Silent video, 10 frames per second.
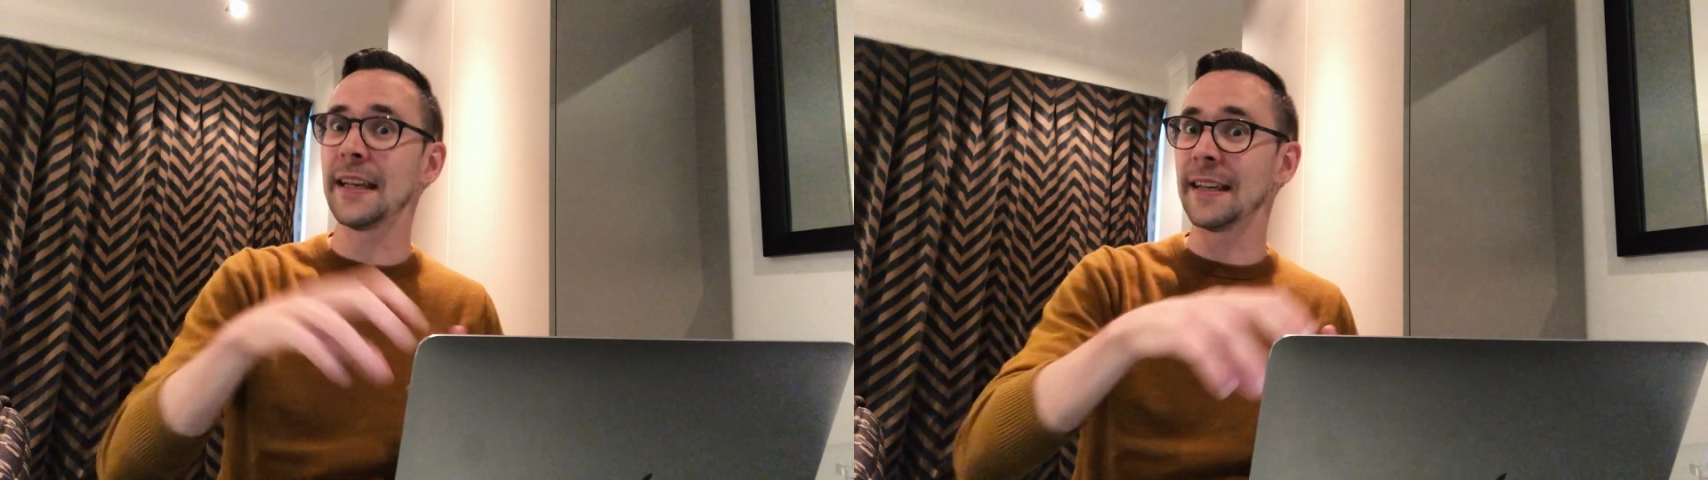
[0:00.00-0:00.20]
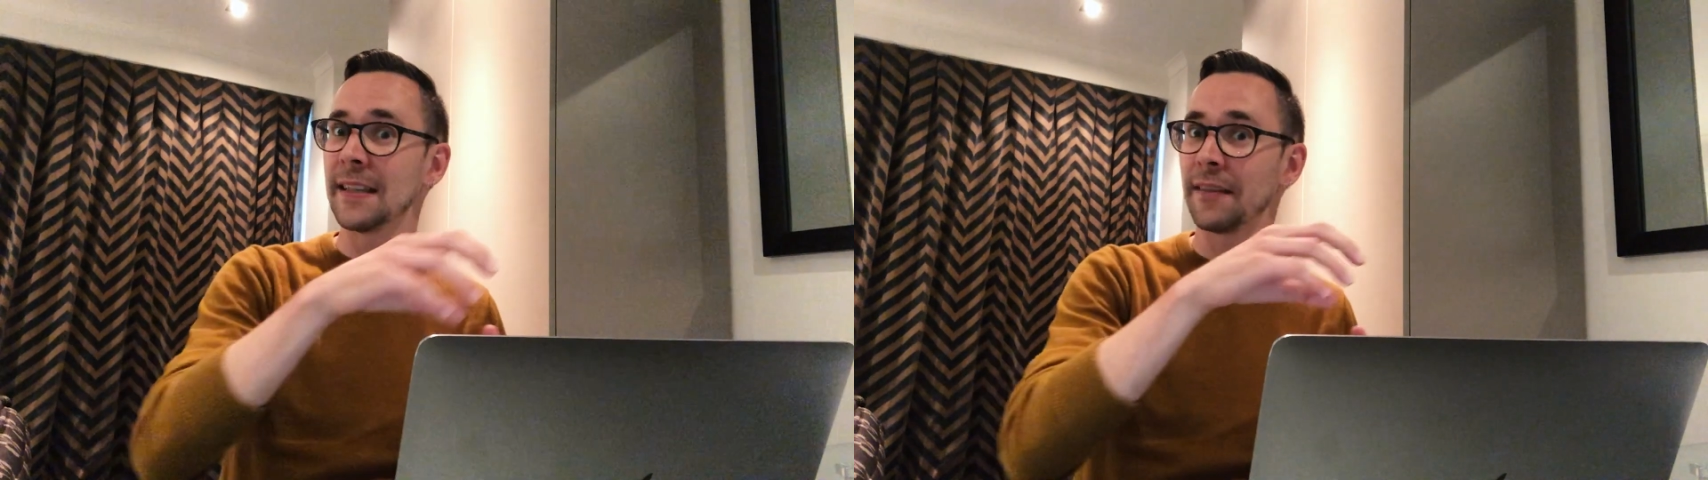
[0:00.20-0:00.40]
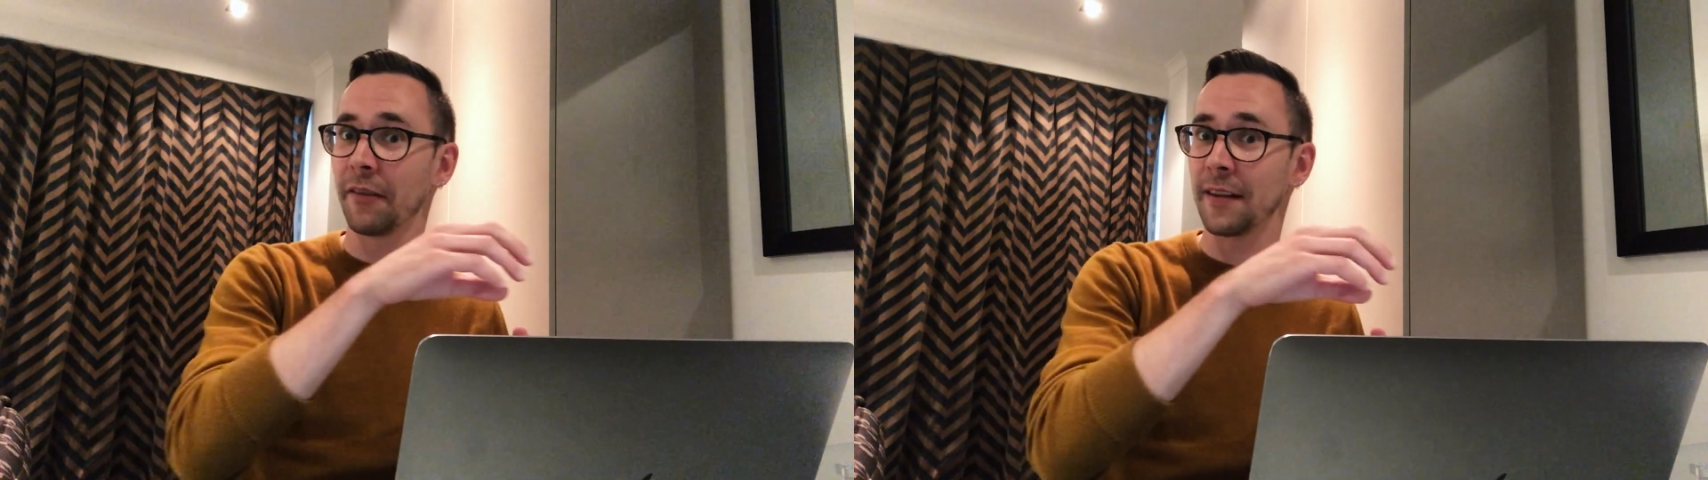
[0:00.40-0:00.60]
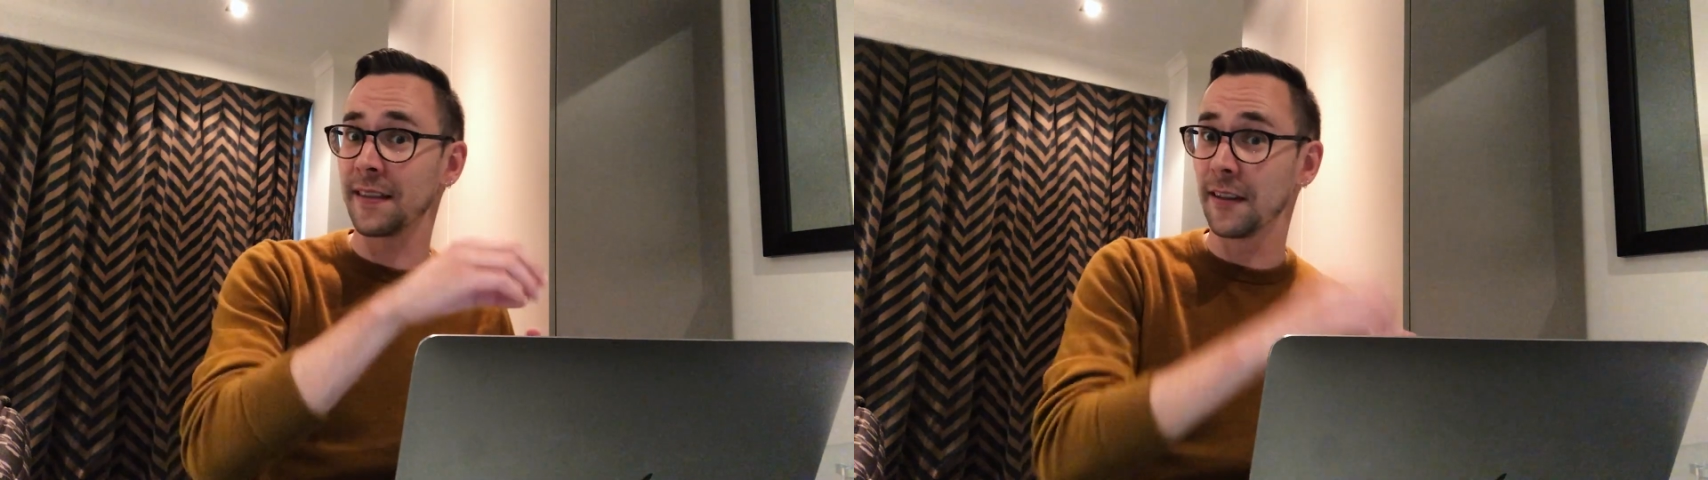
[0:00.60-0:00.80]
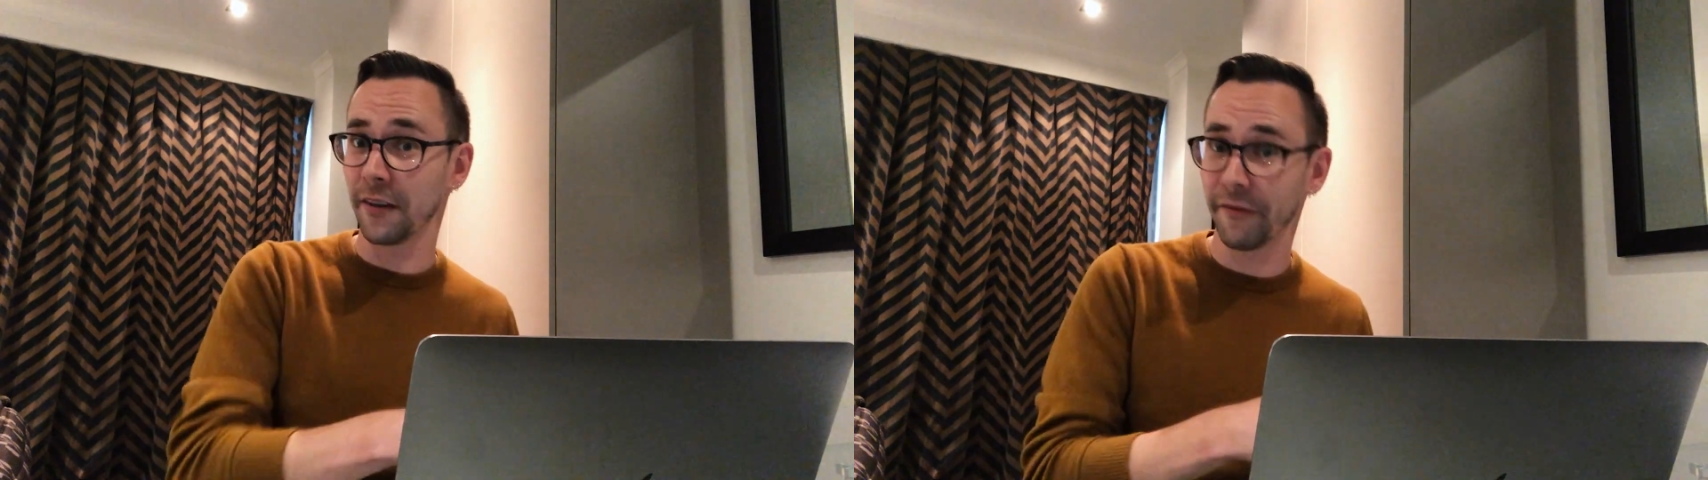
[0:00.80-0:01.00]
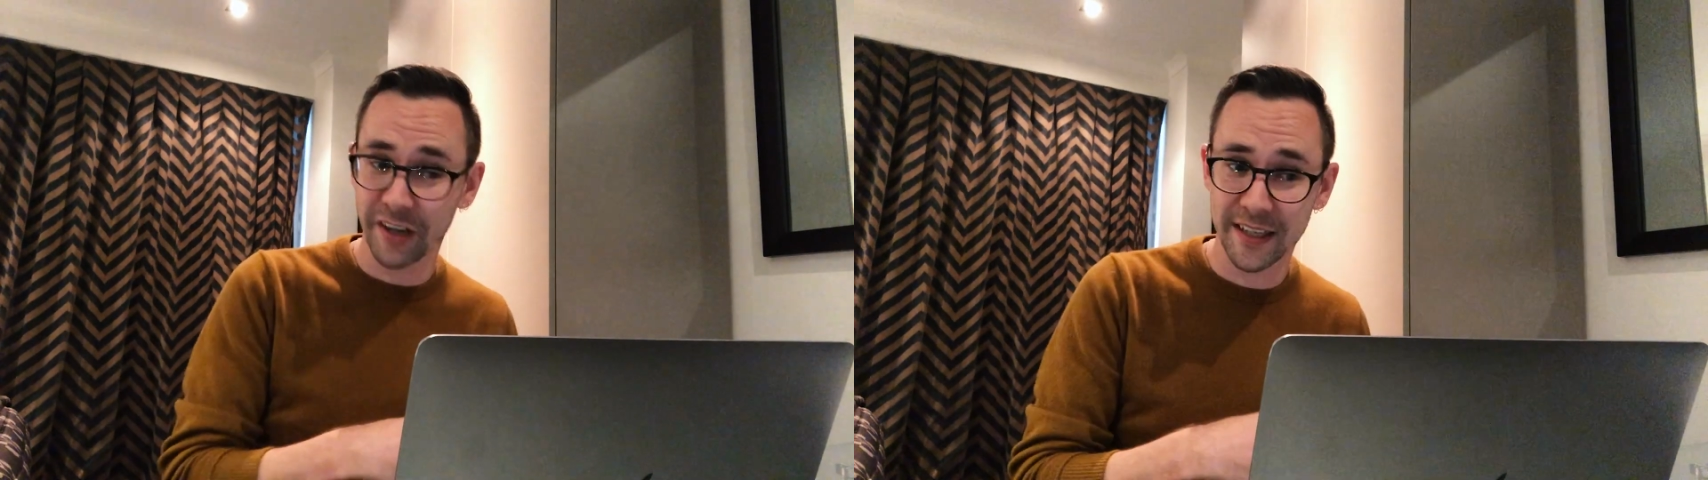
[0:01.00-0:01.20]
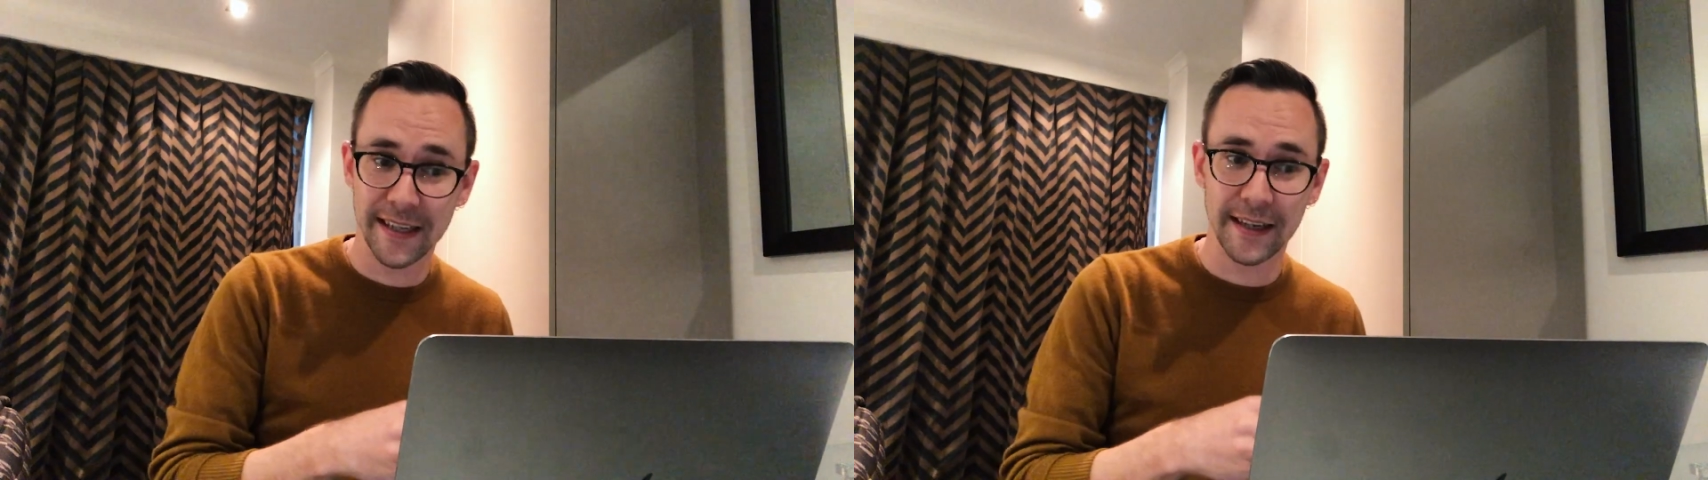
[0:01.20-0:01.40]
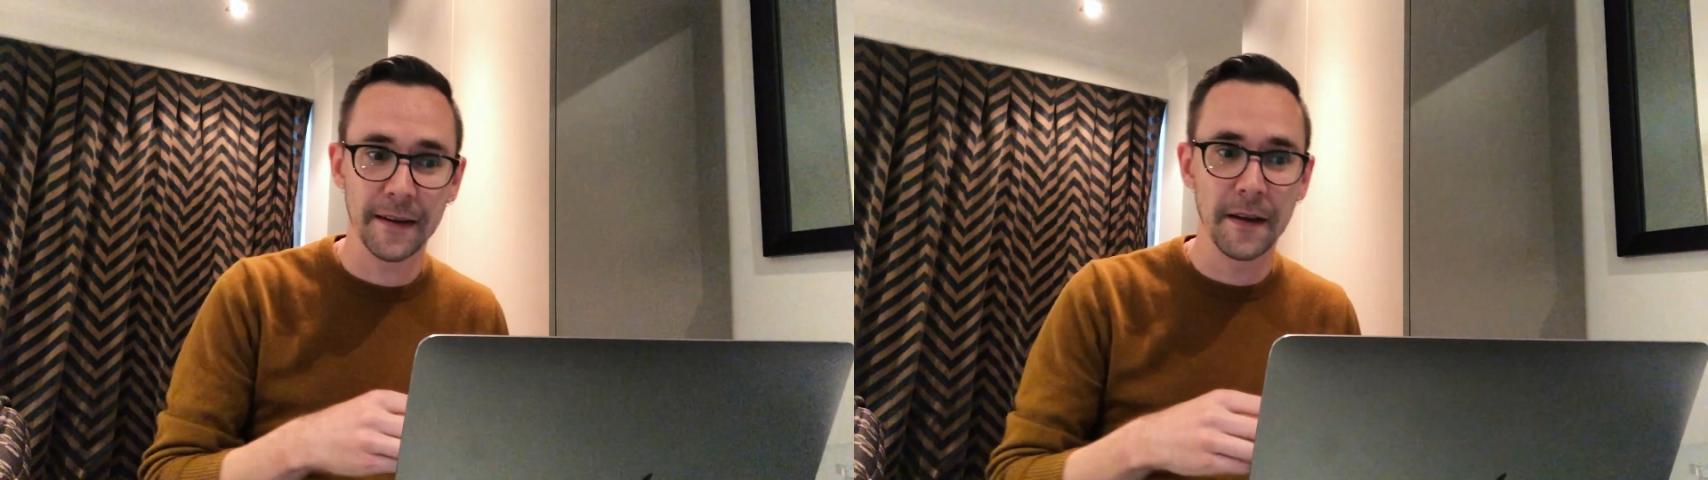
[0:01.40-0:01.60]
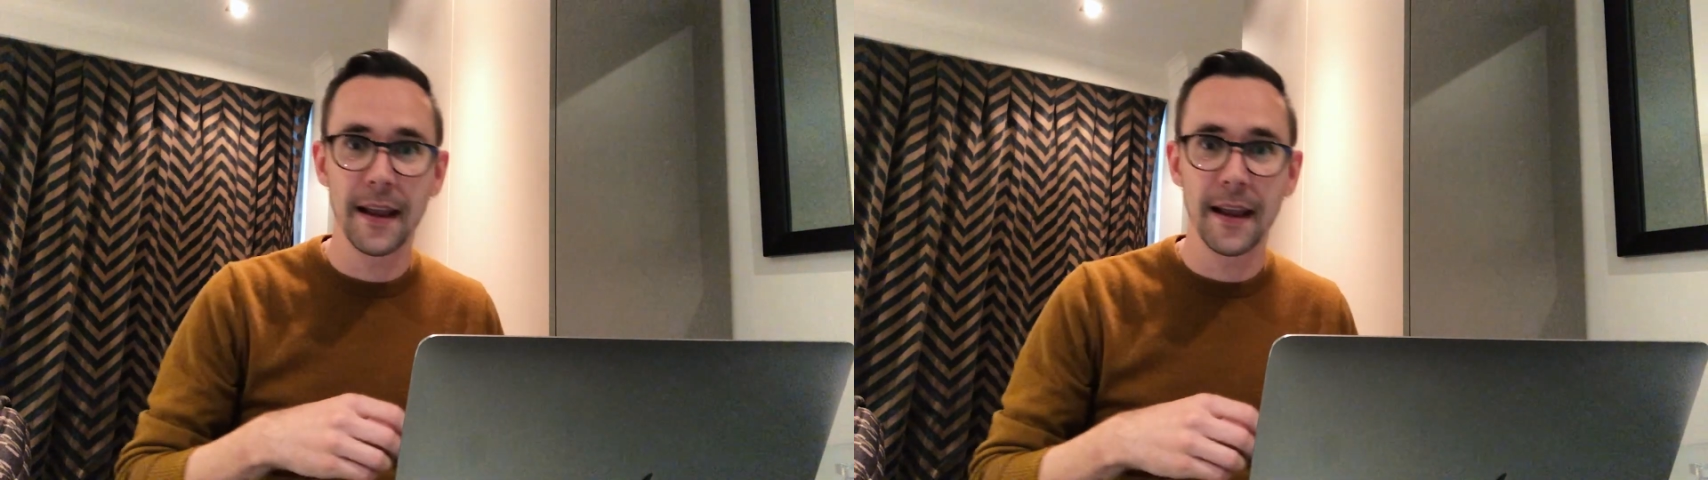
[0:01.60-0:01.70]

easy for us to look at fixing